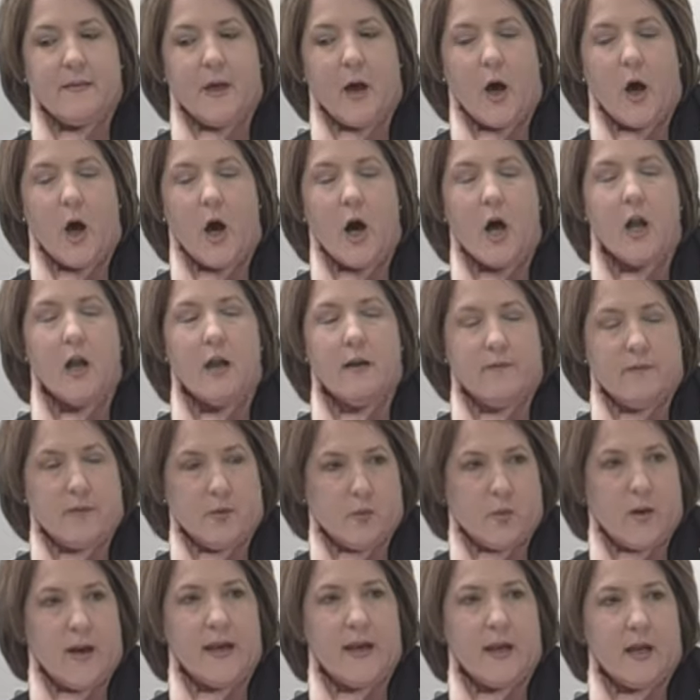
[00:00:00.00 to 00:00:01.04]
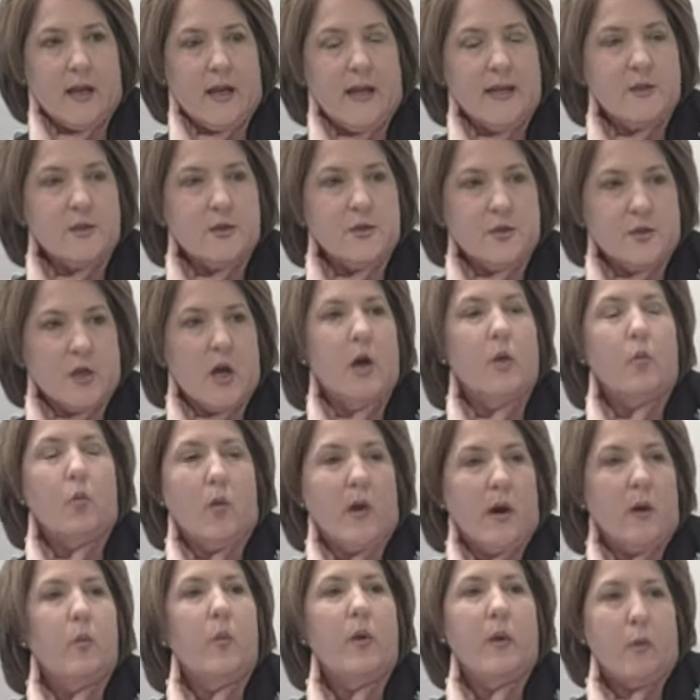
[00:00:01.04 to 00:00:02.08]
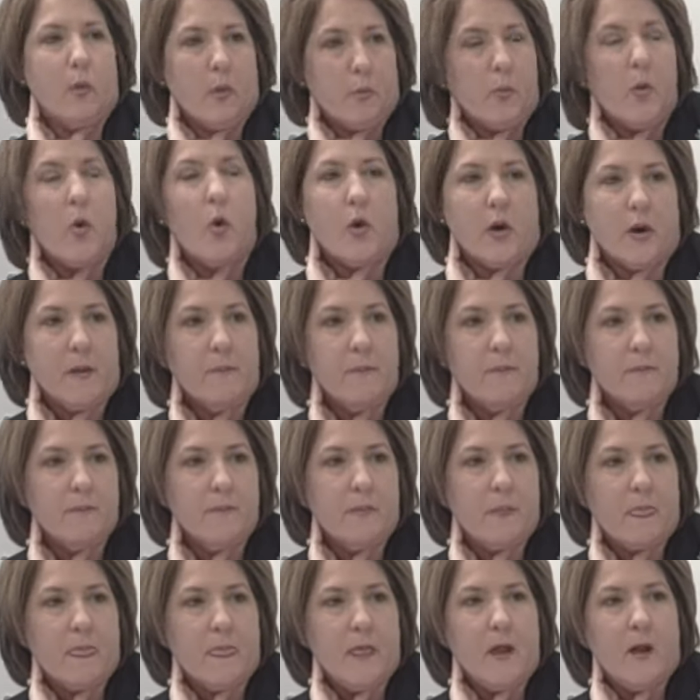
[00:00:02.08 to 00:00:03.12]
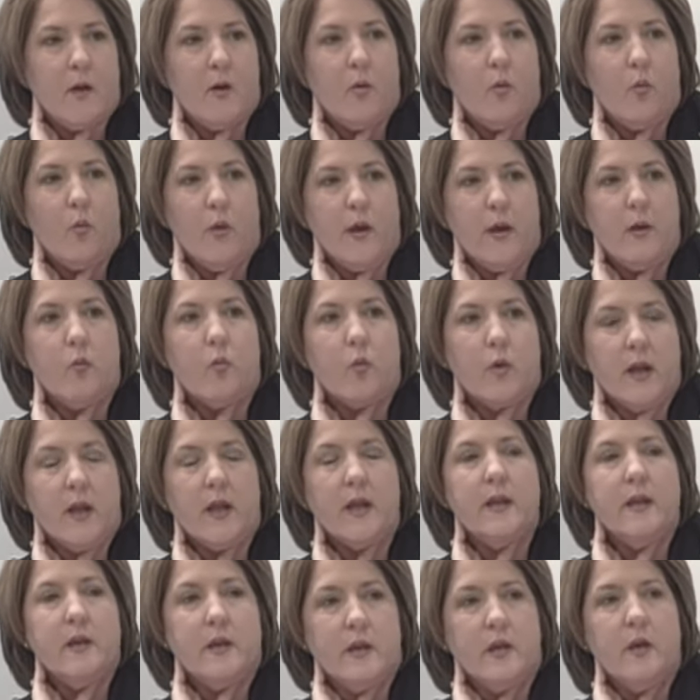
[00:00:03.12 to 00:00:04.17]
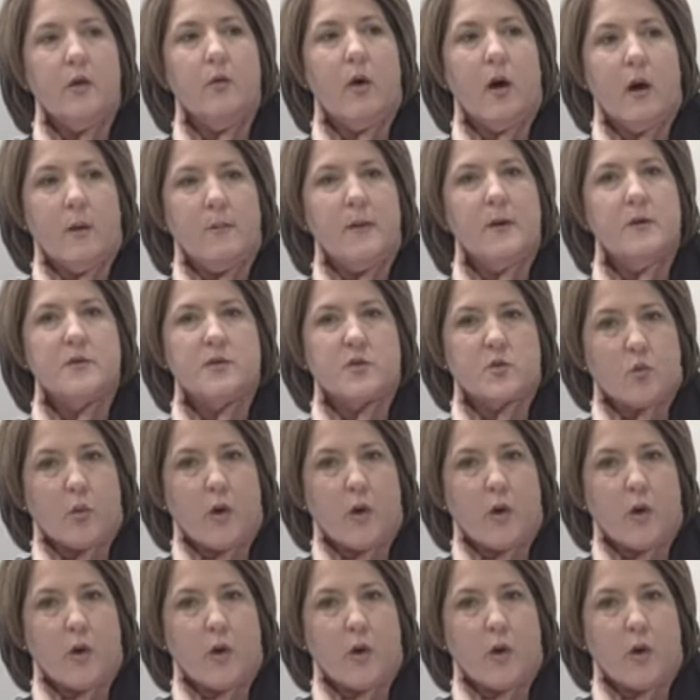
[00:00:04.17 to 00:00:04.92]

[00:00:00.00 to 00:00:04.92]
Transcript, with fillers: all of the regulations on where we report them we really do almost